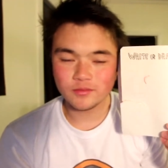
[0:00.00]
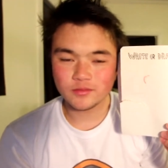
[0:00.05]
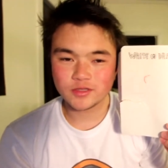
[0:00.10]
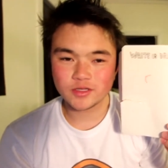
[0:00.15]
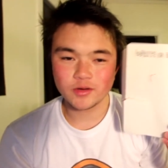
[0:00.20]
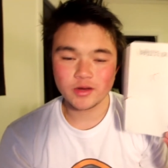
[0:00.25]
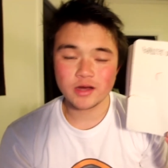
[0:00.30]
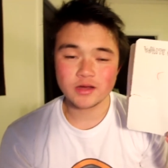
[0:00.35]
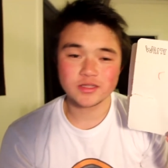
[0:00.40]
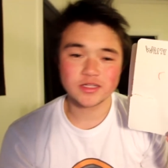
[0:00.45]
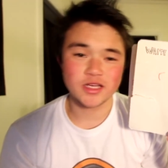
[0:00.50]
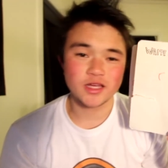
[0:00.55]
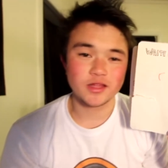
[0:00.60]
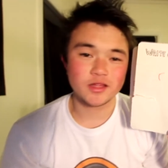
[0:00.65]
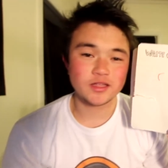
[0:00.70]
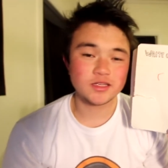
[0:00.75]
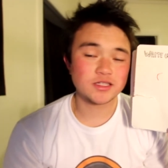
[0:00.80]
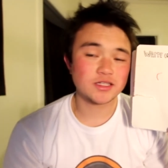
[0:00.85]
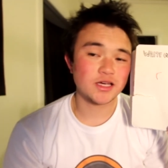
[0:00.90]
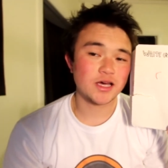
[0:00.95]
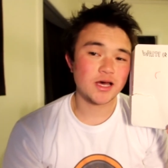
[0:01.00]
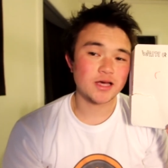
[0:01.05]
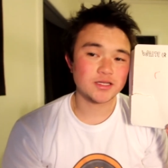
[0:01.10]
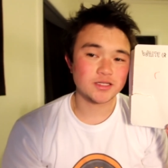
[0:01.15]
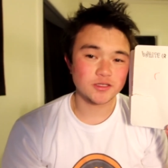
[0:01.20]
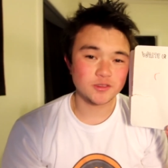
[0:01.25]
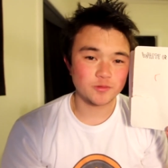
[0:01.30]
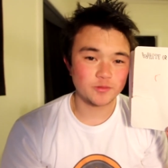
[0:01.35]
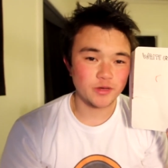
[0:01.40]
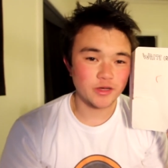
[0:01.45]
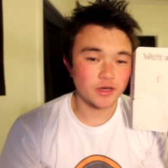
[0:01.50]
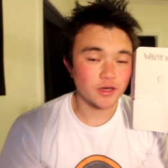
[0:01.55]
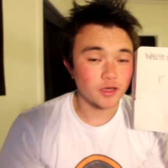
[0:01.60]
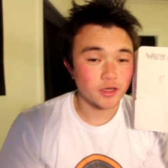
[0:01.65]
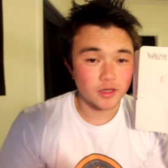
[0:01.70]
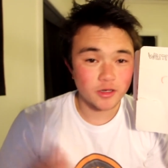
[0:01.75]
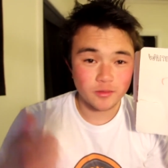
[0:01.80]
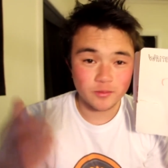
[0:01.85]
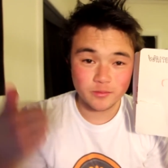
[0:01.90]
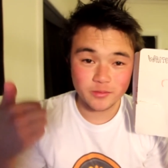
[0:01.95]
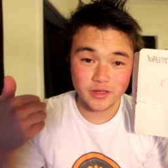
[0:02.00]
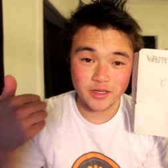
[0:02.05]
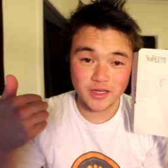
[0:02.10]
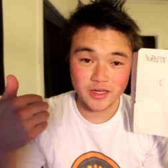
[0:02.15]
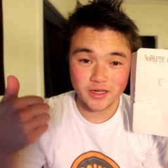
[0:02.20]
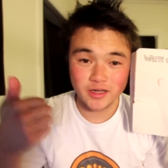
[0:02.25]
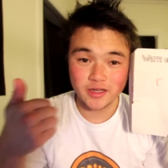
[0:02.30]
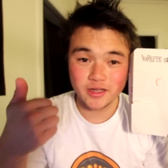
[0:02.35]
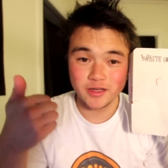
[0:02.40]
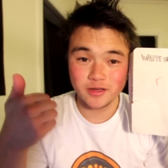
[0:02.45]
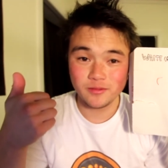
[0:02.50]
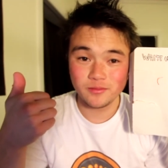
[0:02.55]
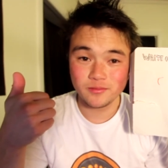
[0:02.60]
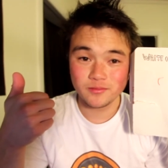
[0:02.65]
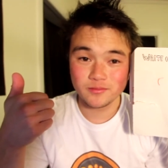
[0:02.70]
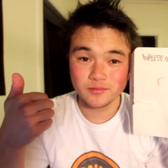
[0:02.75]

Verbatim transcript: So I'll say that this task has been completed.